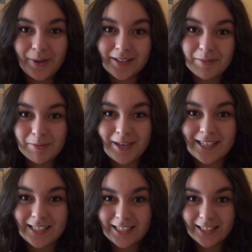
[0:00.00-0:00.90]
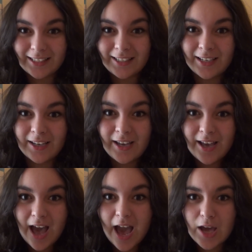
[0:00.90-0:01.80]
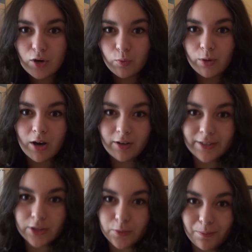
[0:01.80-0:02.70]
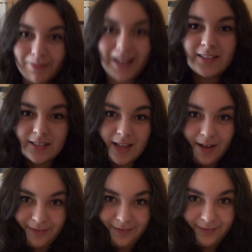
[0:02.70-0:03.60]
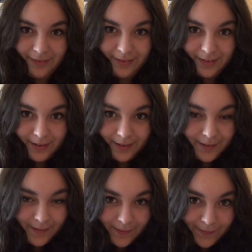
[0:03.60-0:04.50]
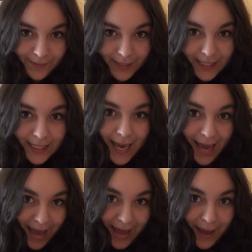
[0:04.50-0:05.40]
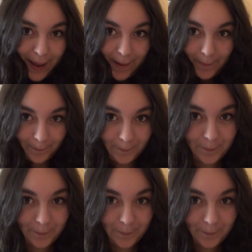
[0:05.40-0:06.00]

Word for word: welcome to my kitchen and we are going to blend stuff yeah